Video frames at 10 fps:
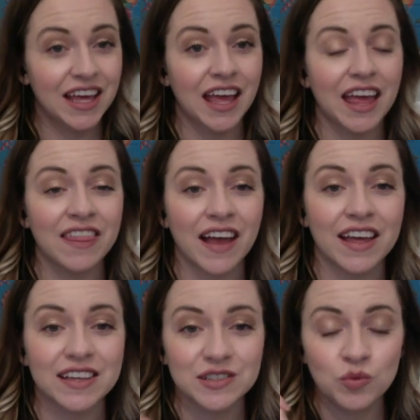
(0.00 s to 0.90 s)
and that
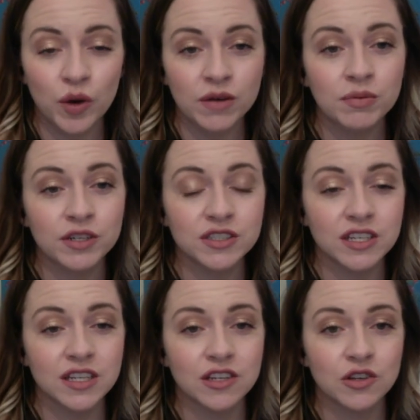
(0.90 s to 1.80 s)
is one
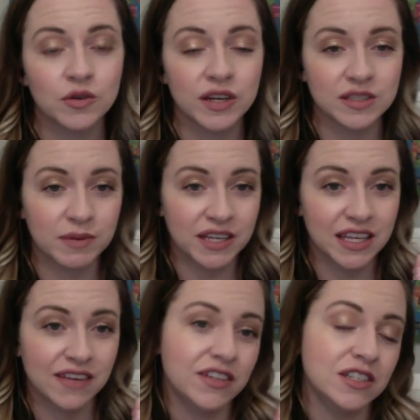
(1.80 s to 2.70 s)
person who has been
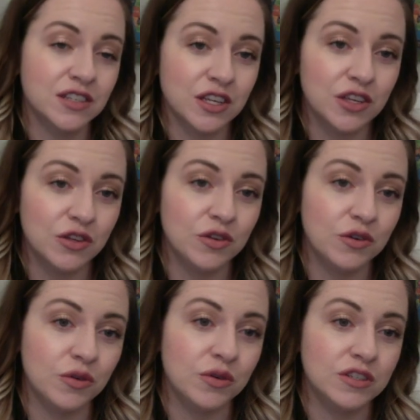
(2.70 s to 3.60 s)
given to
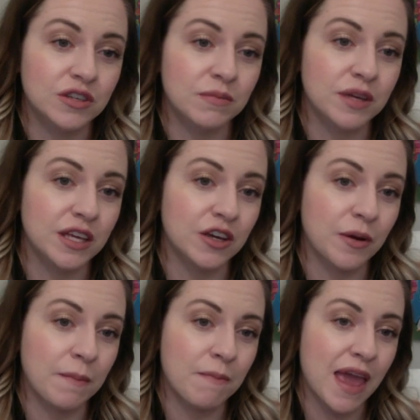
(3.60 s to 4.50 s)
you to be your
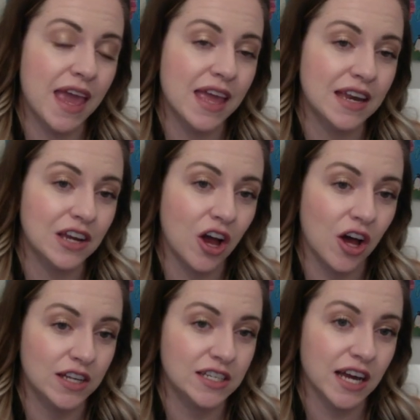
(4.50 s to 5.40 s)
main
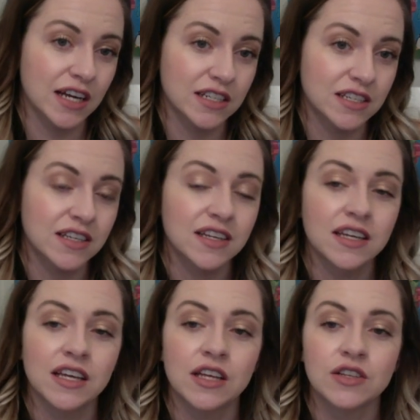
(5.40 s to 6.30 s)
contact.
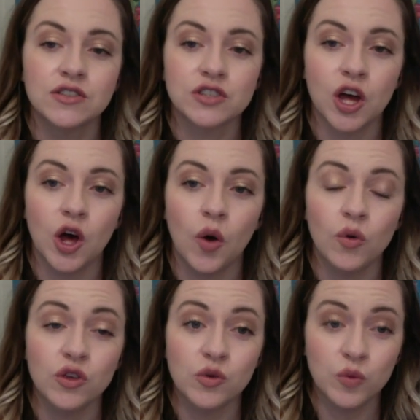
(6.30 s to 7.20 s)
So
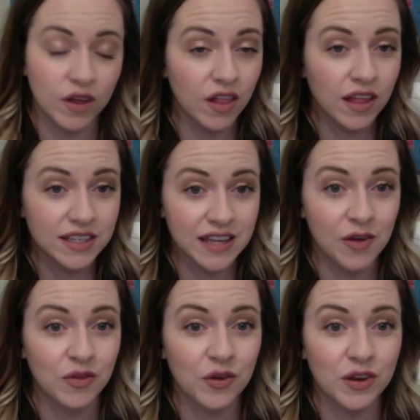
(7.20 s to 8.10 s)
you will
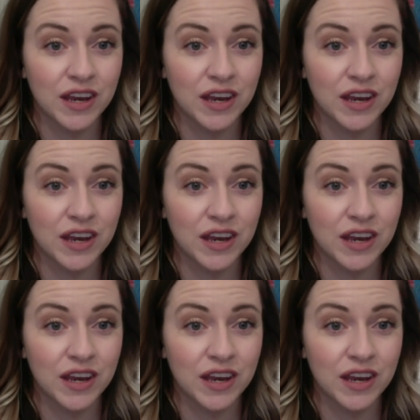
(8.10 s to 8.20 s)
download an